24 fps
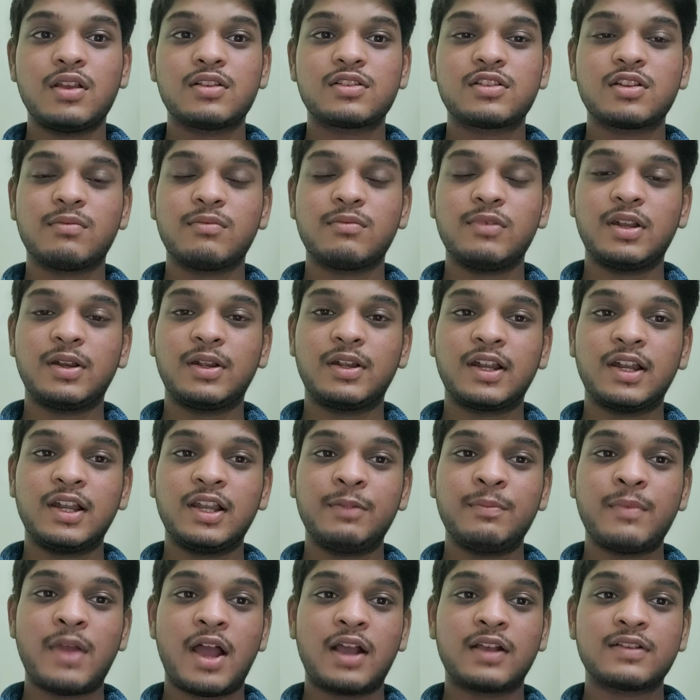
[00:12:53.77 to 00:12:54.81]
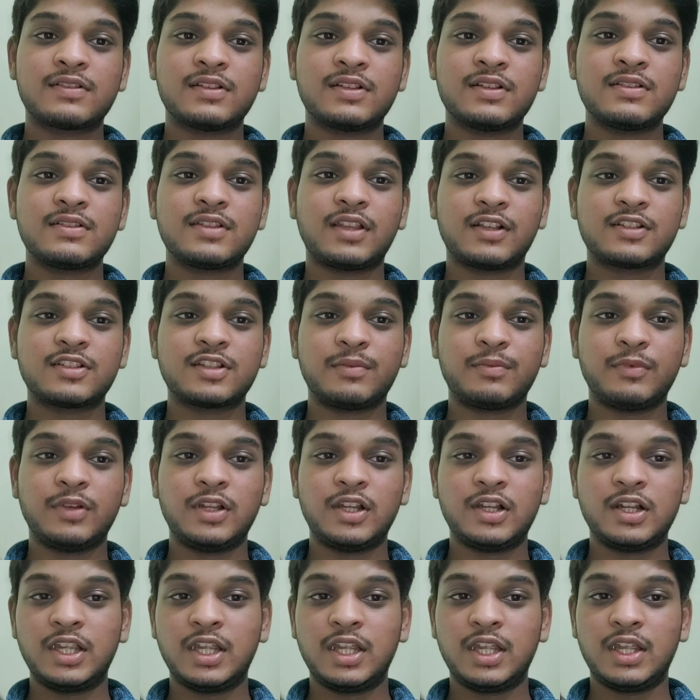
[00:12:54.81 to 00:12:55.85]
Some literary magazines accept
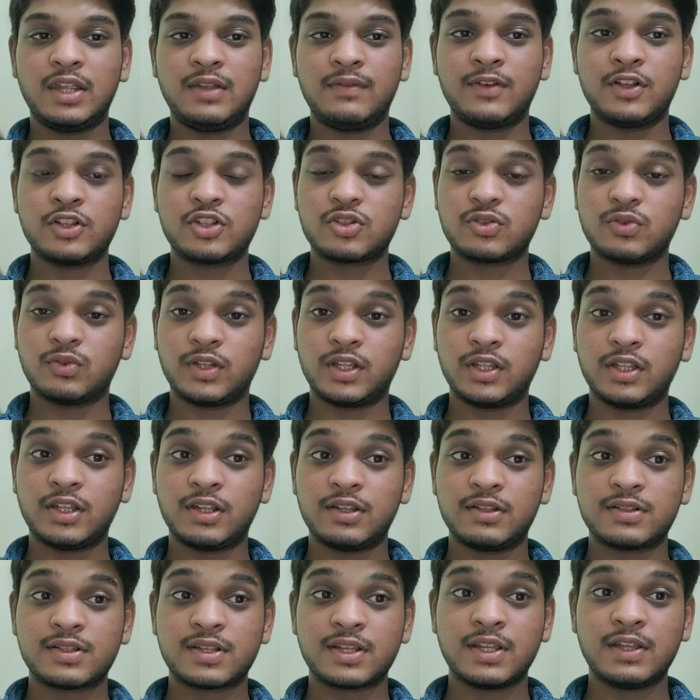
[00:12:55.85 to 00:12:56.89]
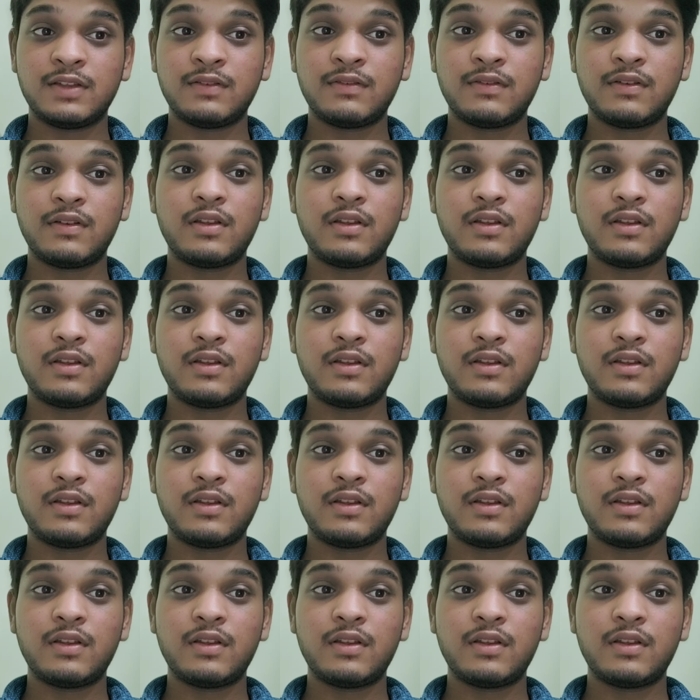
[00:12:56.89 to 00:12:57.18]
nearly even story they receive.